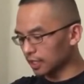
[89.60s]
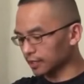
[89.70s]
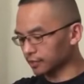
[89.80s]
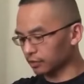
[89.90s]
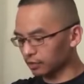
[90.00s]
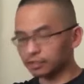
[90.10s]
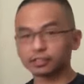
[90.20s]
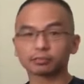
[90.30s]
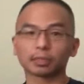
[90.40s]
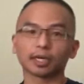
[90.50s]
Alright, so this
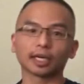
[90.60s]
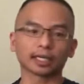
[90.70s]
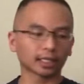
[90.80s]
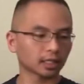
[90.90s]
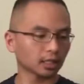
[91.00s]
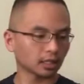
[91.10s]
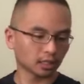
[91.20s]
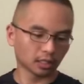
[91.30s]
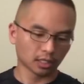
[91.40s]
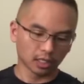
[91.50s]
is my
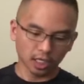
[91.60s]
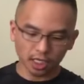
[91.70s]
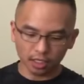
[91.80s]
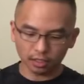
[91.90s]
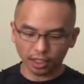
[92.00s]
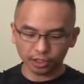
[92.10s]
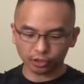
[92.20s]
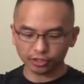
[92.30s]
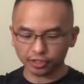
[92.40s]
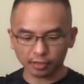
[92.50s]

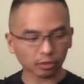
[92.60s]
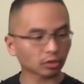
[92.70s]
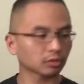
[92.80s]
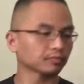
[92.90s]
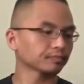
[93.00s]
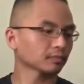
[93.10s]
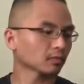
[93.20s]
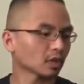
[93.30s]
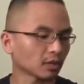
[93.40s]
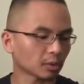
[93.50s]
entry saber.
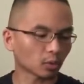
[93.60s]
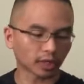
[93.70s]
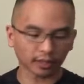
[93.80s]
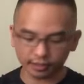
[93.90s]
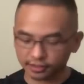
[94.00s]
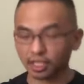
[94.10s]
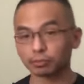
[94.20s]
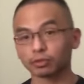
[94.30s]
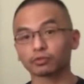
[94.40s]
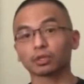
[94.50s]
I've been wanting this
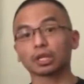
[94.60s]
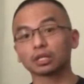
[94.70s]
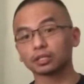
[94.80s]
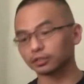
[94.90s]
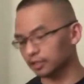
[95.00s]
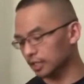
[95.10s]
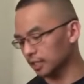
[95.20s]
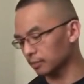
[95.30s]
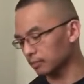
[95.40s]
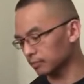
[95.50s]
saber for a long
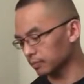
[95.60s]
time.